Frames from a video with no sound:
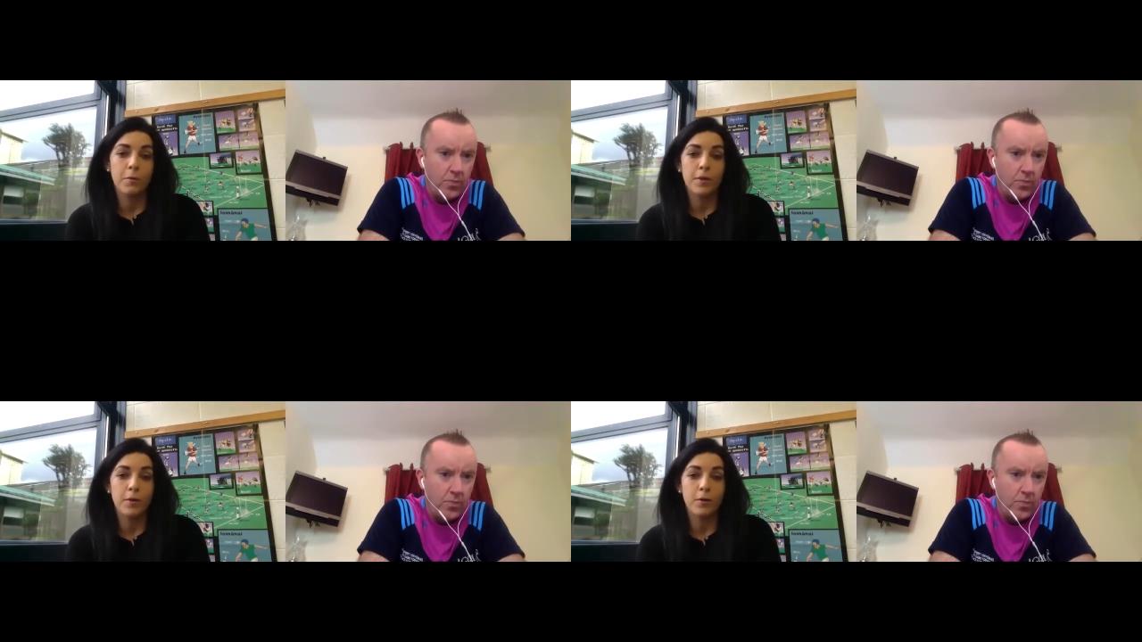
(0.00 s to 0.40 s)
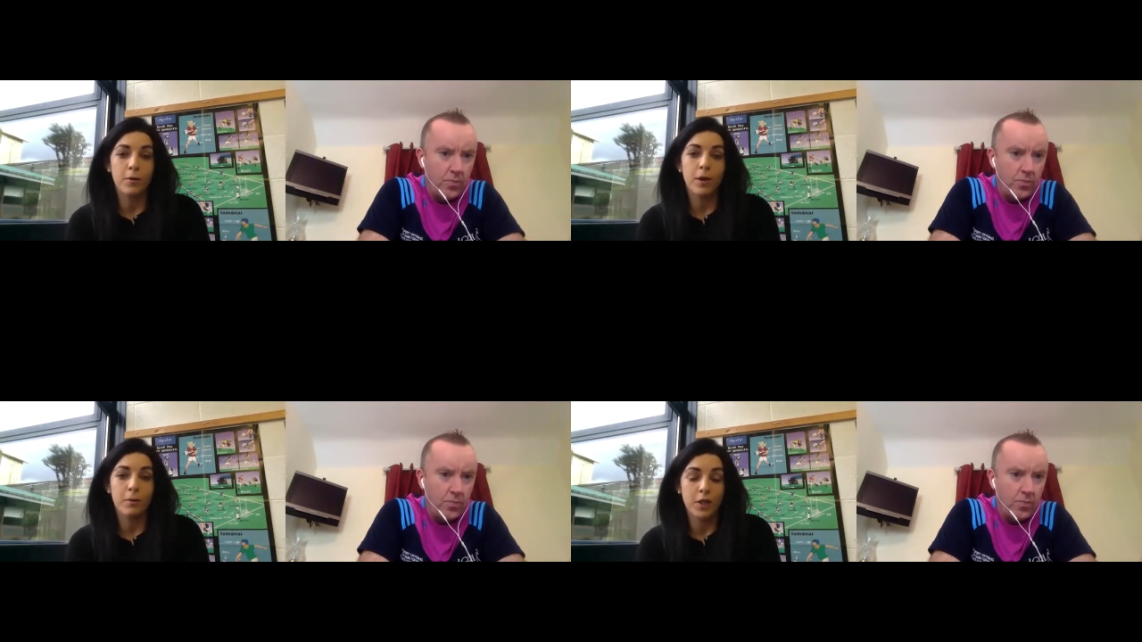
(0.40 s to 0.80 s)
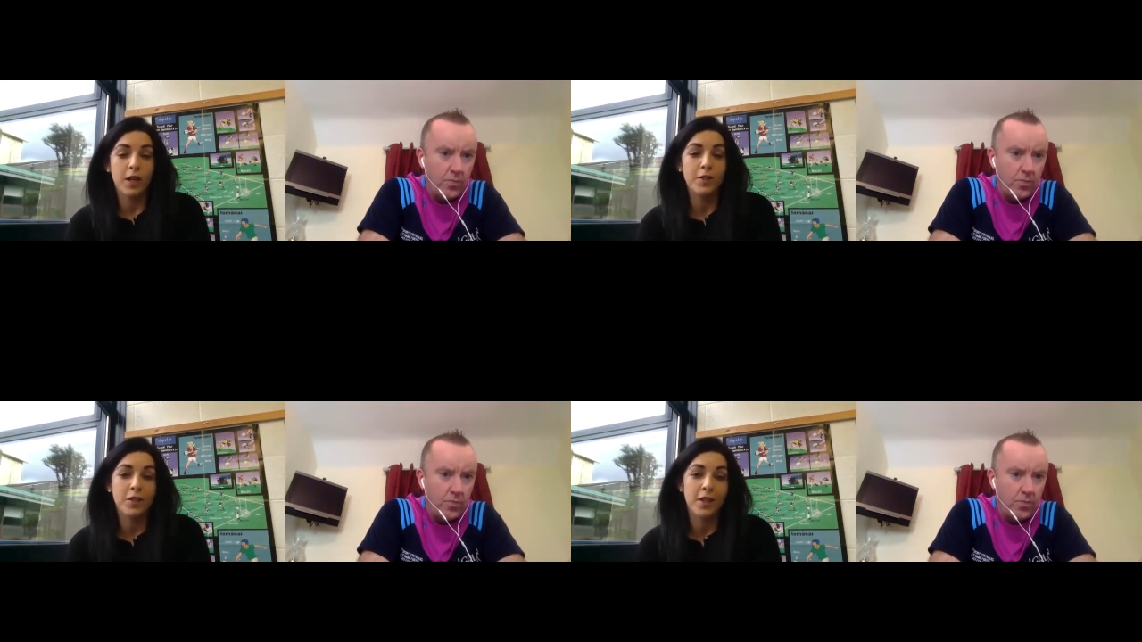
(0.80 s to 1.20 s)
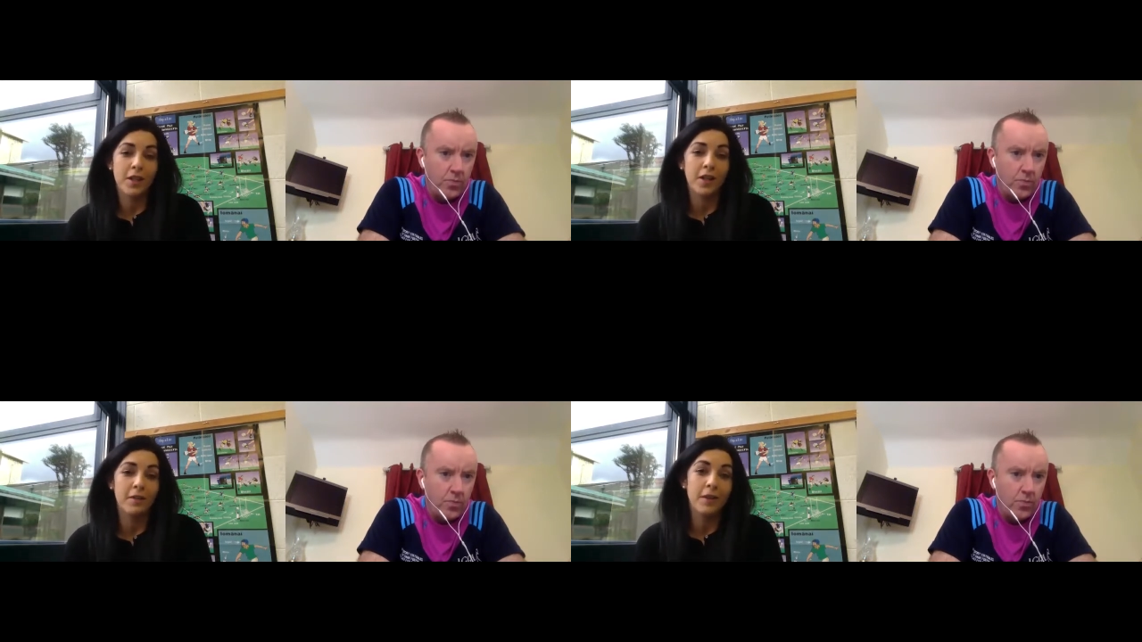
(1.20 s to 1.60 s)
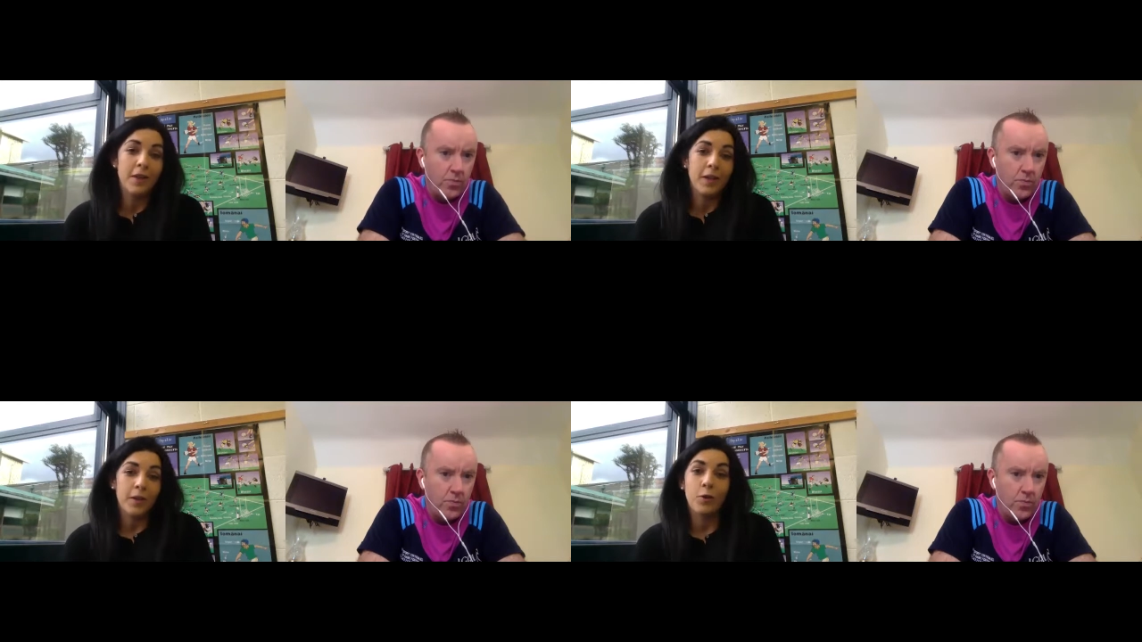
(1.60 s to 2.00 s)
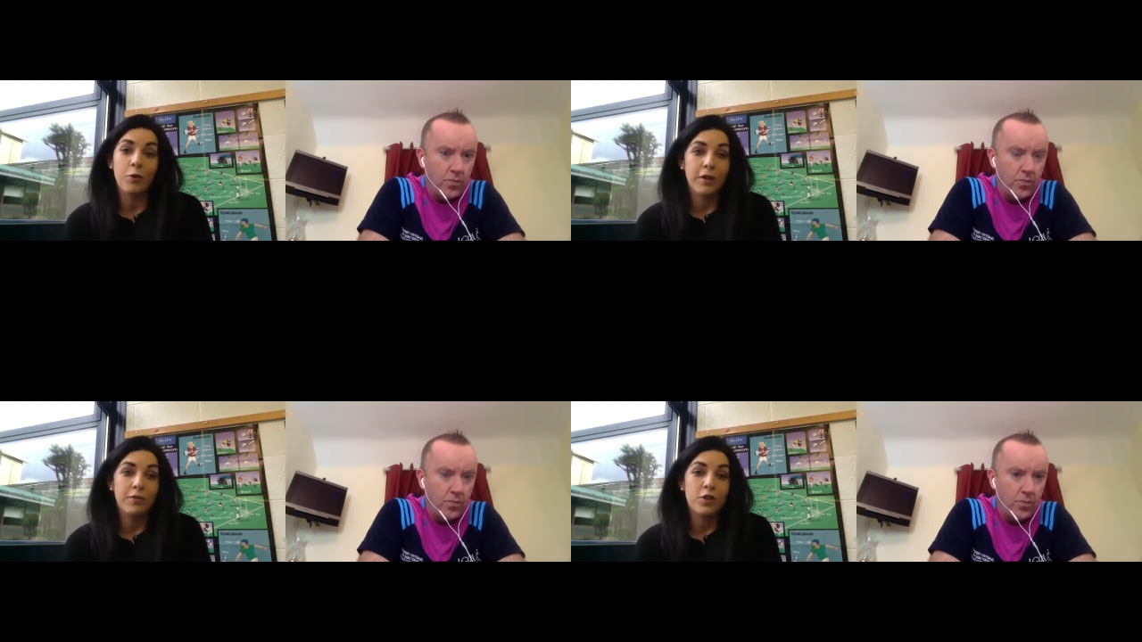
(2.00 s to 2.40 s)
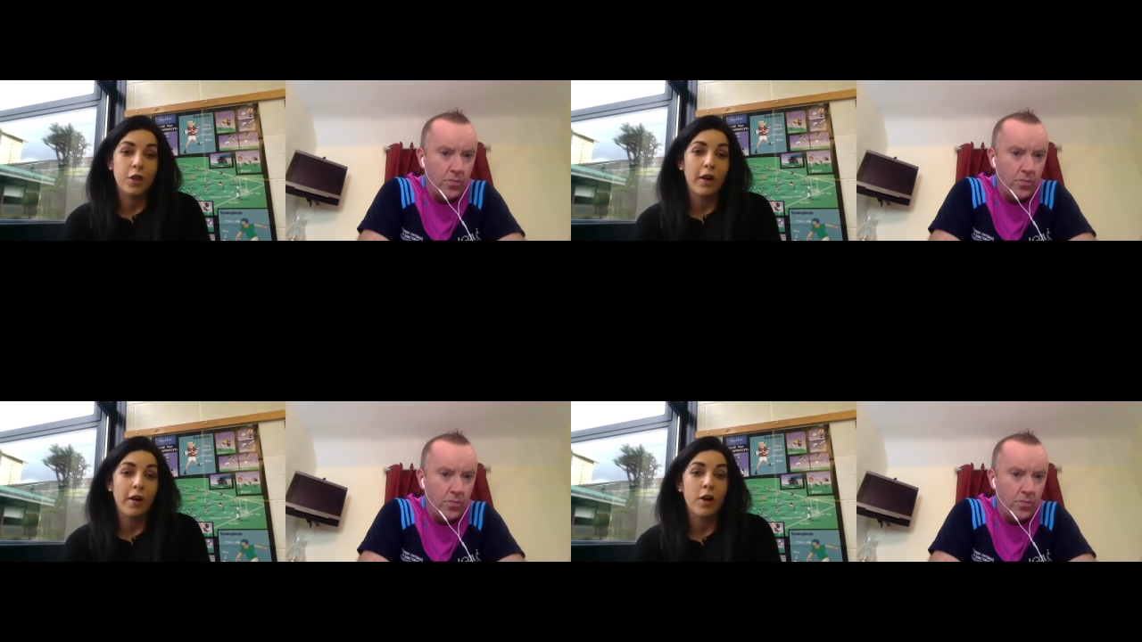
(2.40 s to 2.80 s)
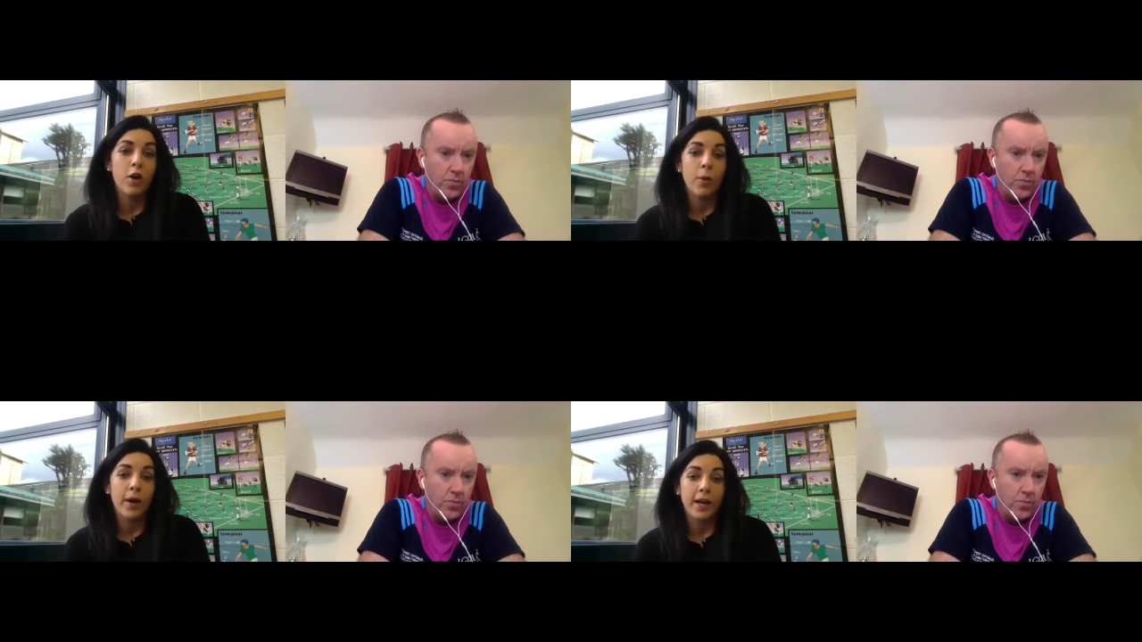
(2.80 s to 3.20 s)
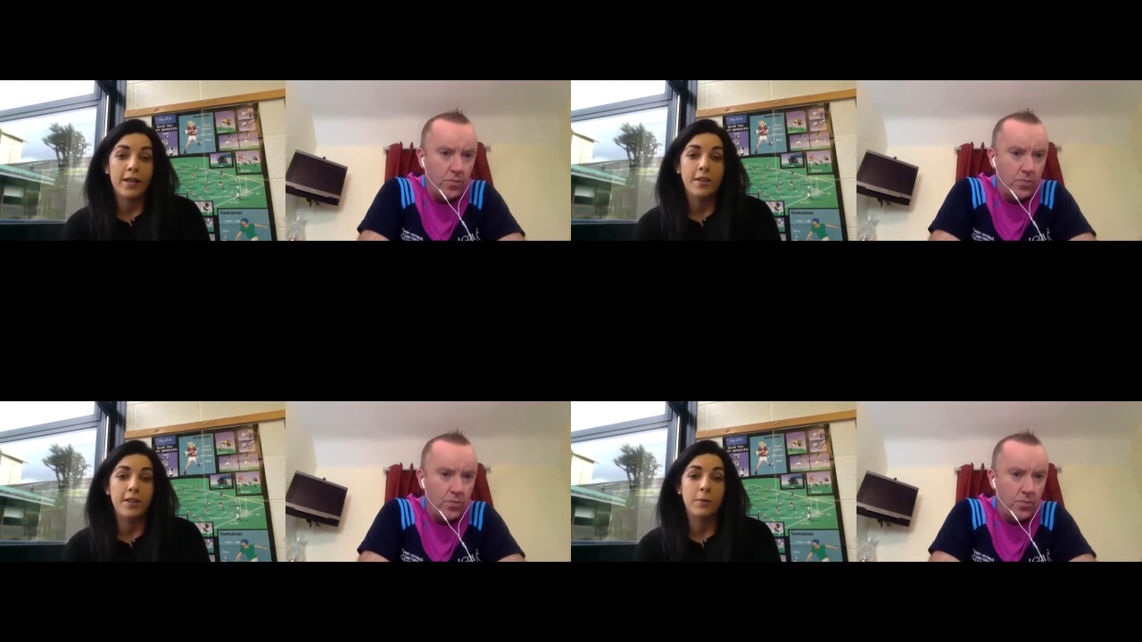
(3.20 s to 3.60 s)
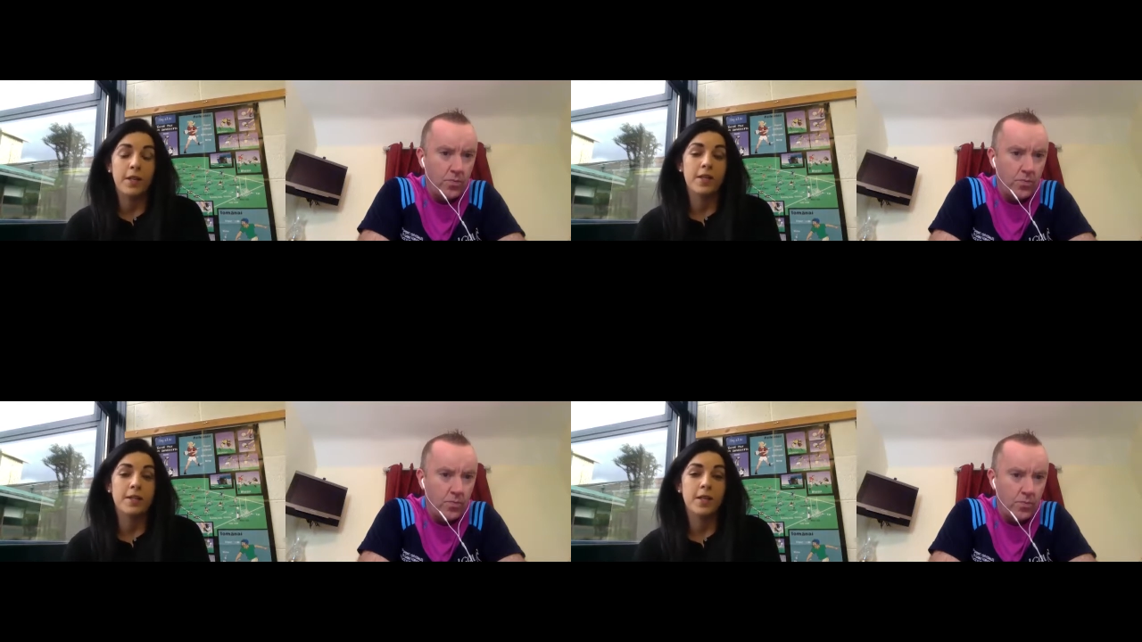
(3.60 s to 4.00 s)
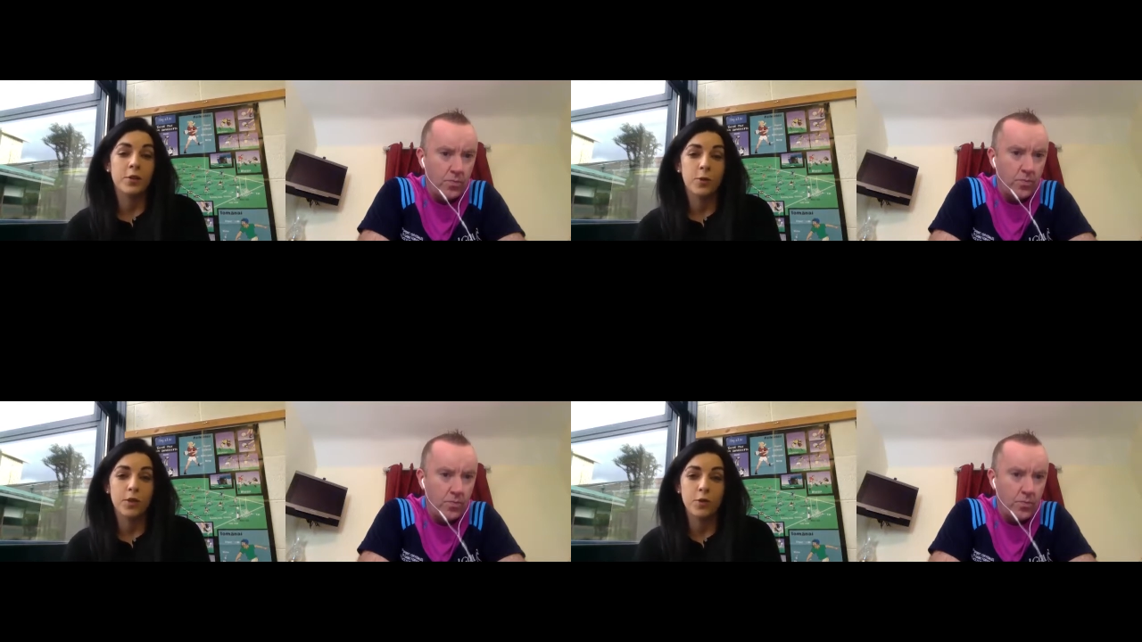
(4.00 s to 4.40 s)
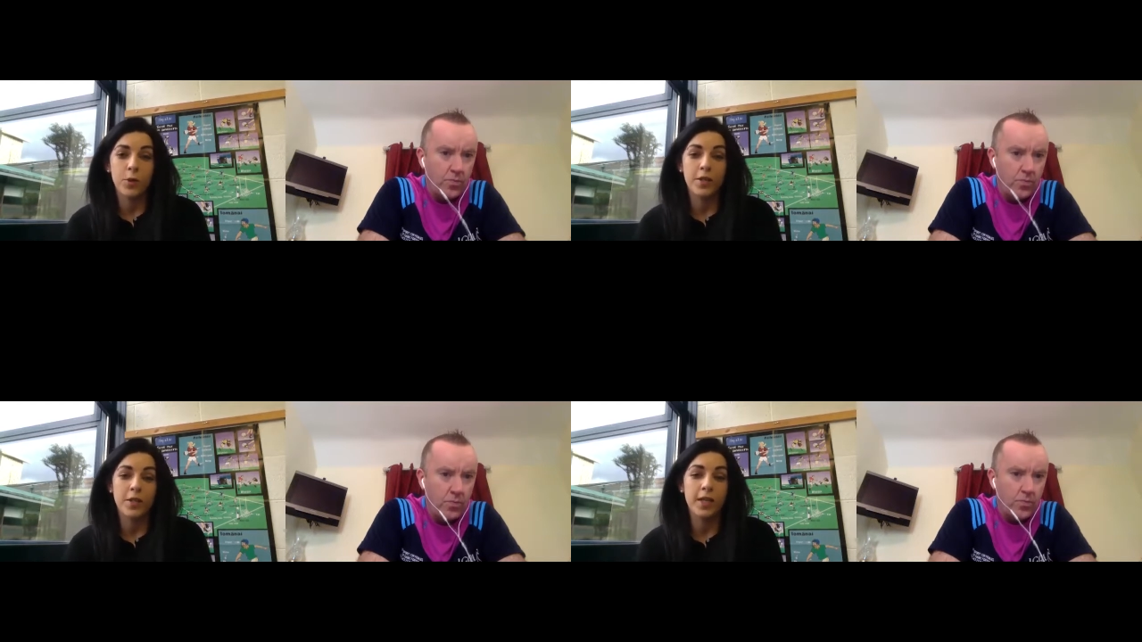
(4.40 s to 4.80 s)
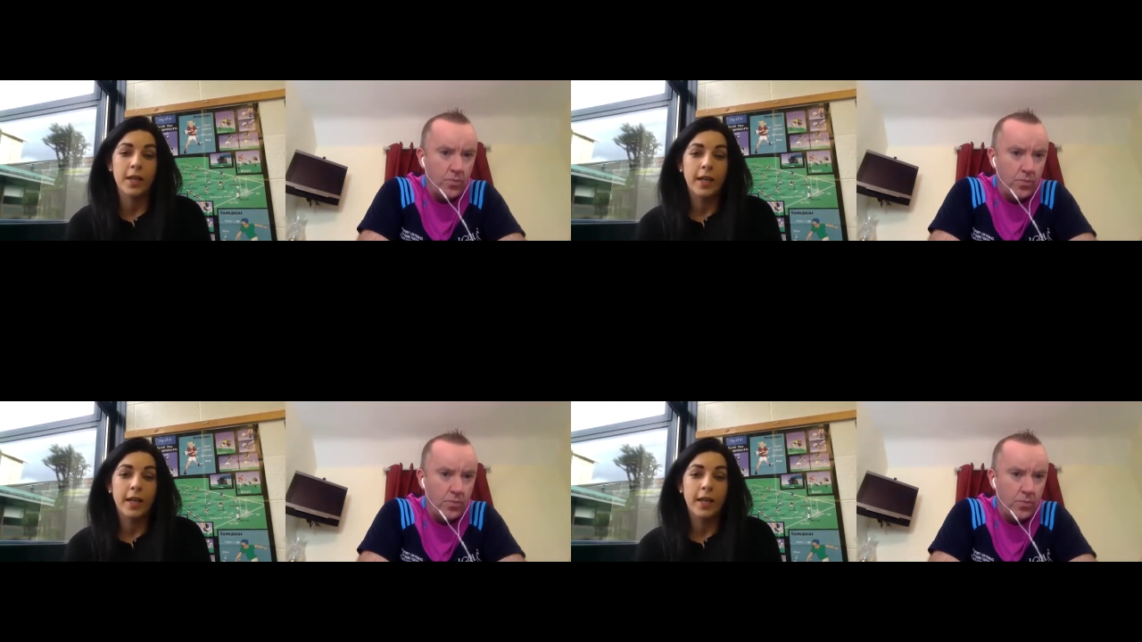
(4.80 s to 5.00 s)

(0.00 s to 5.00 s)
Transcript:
Speaker 1: So I'm delighted that, uh, you know, Crave Chichikaha can go ahead and that we can see 2020.